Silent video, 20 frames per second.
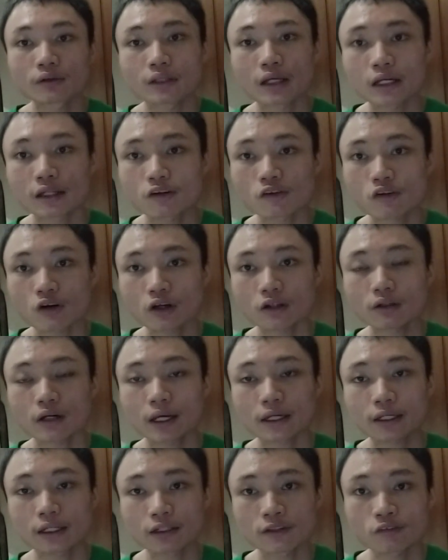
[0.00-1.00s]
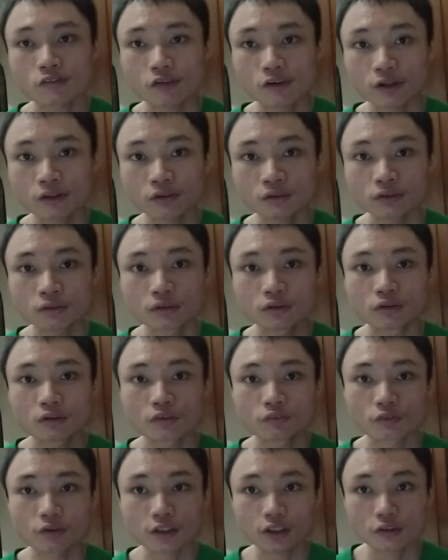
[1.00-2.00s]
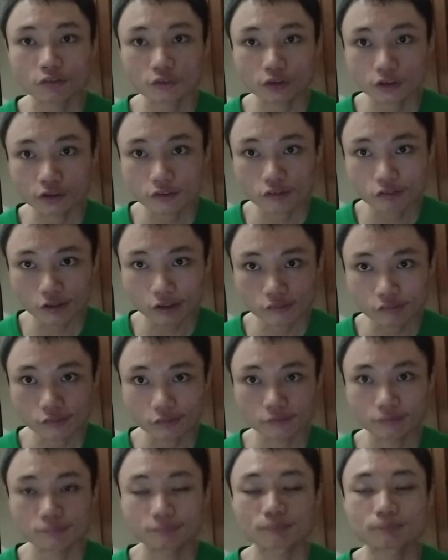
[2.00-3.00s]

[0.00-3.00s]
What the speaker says: That is all I can tell. Thank you for your attention.